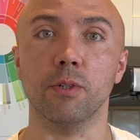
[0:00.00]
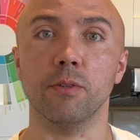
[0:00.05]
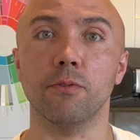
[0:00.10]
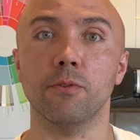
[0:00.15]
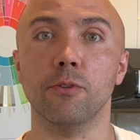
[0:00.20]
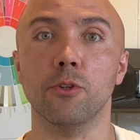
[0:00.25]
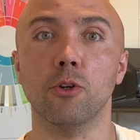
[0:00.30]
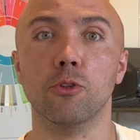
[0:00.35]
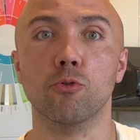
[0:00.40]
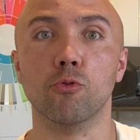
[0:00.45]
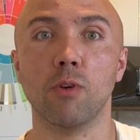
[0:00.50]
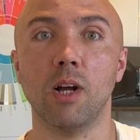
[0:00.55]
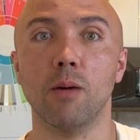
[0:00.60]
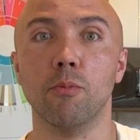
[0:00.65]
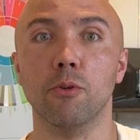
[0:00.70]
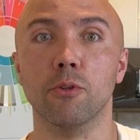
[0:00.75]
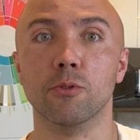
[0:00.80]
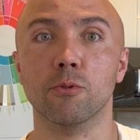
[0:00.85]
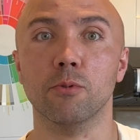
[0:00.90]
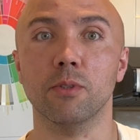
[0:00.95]
your
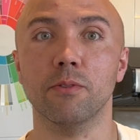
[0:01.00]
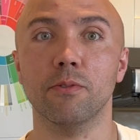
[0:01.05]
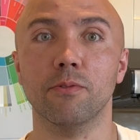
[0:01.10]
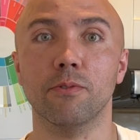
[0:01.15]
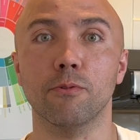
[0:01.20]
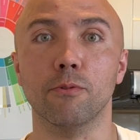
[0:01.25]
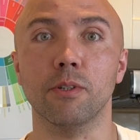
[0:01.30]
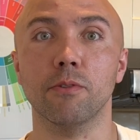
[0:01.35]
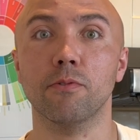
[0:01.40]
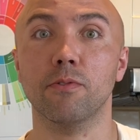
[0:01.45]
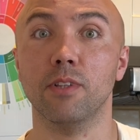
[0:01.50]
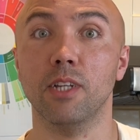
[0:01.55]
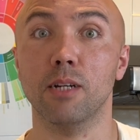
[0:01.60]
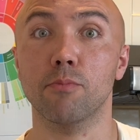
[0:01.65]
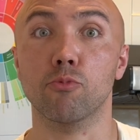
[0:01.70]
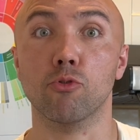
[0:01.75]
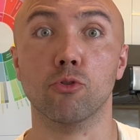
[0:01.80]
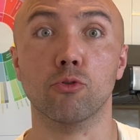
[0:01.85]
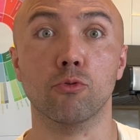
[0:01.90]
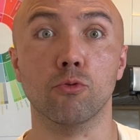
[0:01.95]
troubles with Flair
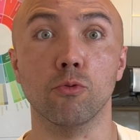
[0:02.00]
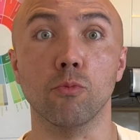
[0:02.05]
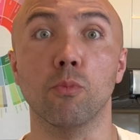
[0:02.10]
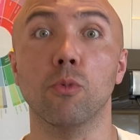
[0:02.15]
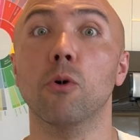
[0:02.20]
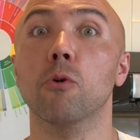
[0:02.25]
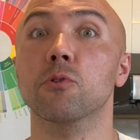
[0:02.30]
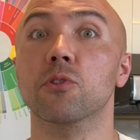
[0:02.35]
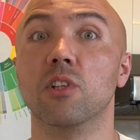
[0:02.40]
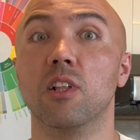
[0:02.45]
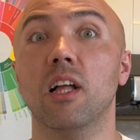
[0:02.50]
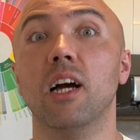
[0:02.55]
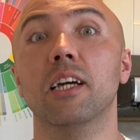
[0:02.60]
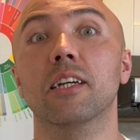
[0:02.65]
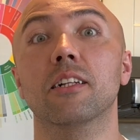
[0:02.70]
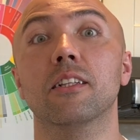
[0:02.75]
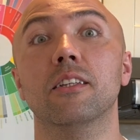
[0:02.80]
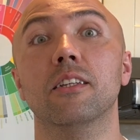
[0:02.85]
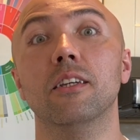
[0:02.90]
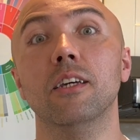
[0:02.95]
Pro 2. Most
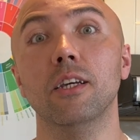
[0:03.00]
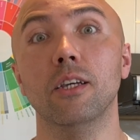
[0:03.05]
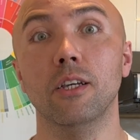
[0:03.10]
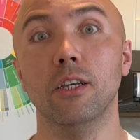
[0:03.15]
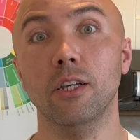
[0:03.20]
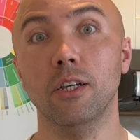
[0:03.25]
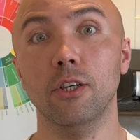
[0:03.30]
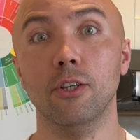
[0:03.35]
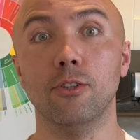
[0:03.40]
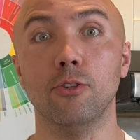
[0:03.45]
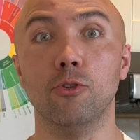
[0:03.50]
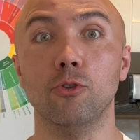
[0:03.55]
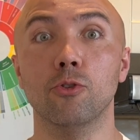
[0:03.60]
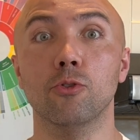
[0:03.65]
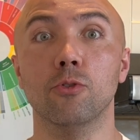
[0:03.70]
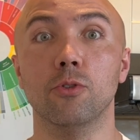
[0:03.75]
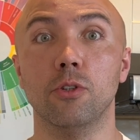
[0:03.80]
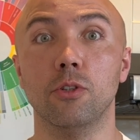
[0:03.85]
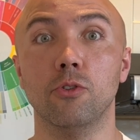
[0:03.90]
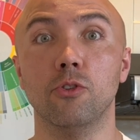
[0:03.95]
likely,
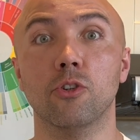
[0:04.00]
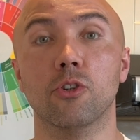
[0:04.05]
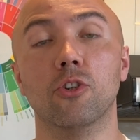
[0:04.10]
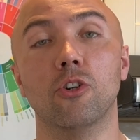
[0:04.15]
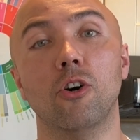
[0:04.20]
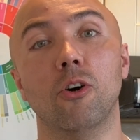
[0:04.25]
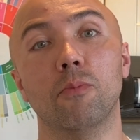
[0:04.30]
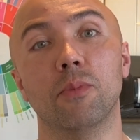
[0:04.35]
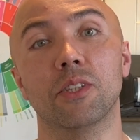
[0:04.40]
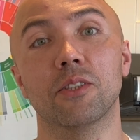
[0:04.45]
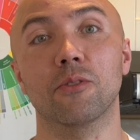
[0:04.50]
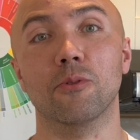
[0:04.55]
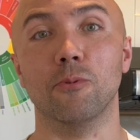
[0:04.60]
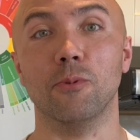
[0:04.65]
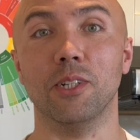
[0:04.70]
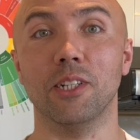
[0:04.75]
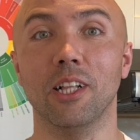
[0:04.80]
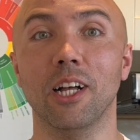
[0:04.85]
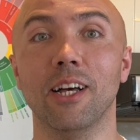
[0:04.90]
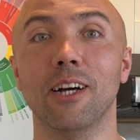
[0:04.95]
you in your comments
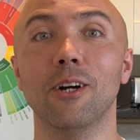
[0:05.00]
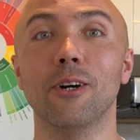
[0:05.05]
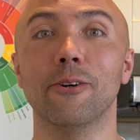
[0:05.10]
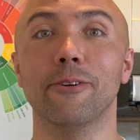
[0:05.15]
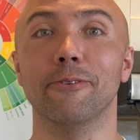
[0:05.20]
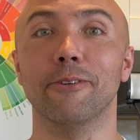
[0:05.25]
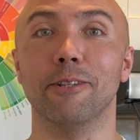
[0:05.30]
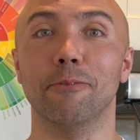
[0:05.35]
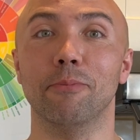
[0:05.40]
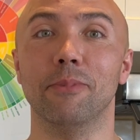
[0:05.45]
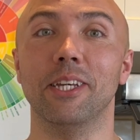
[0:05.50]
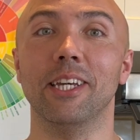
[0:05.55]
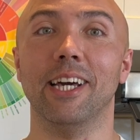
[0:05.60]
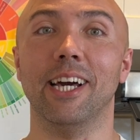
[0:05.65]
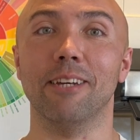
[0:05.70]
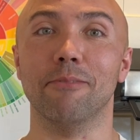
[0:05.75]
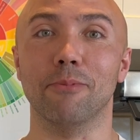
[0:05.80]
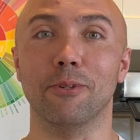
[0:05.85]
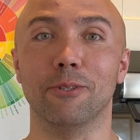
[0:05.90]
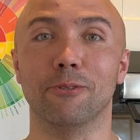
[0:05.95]
will be
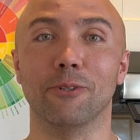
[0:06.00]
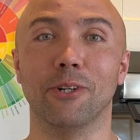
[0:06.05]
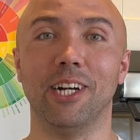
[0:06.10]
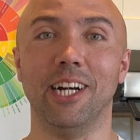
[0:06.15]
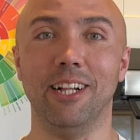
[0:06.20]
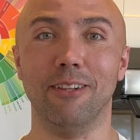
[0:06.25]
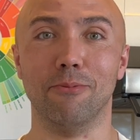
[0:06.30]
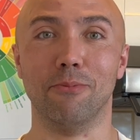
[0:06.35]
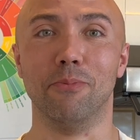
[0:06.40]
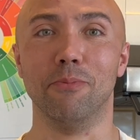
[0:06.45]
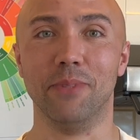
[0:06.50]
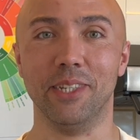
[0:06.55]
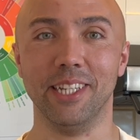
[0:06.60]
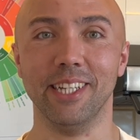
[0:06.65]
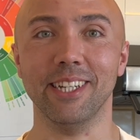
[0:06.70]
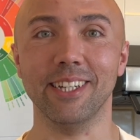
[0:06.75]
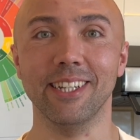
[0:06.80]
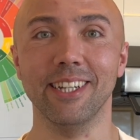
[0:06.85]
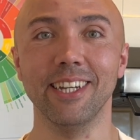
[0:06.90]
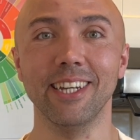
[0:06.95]
able to help
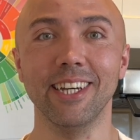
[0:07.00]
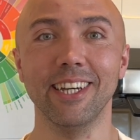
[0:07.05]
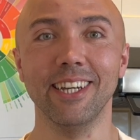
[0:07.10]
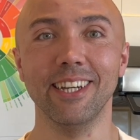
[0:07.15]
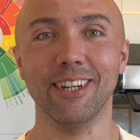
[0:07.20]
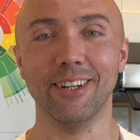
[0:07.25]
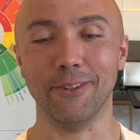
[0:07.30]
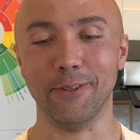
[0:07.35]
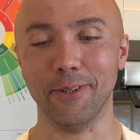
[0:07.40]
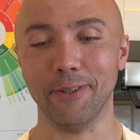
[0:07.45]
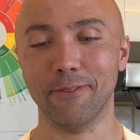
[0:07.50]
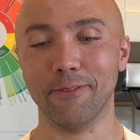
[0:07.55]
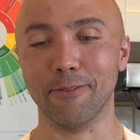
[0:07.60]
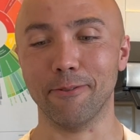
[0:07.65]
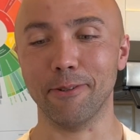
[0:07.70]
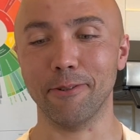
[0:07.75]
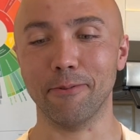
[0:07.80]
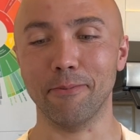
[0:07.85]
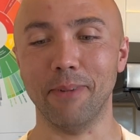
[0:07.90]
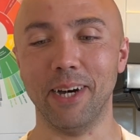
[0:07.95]
me
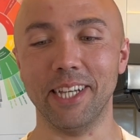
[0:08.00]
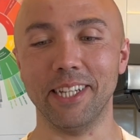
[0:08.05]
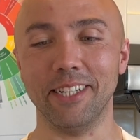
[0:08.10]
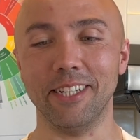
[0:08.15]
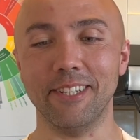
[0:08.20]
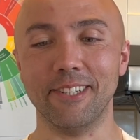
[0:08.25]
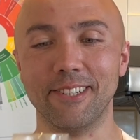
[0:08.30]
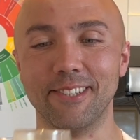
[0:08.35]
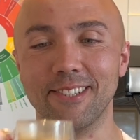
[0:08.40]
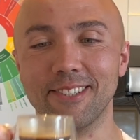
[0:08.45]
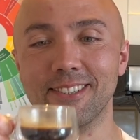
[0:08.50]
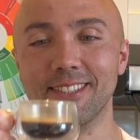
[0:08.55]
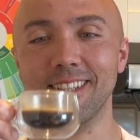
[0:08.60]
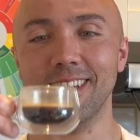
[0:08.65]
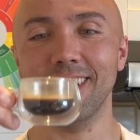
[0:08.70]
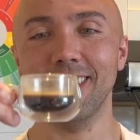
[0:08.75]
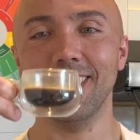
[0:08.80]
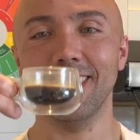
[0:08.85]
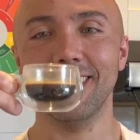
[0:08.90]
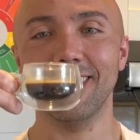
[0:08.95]
with my issues.
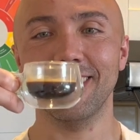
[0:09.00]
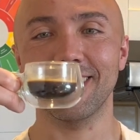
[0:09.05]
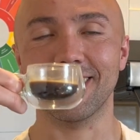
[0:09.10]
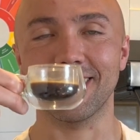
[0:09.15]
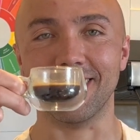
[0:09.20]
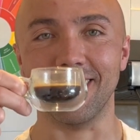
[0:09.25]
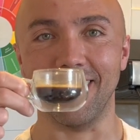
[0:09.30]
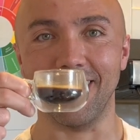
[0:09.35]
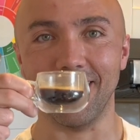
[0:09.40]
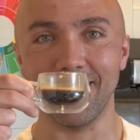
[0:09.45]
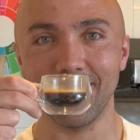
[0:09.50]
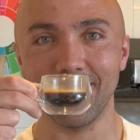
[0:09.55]
So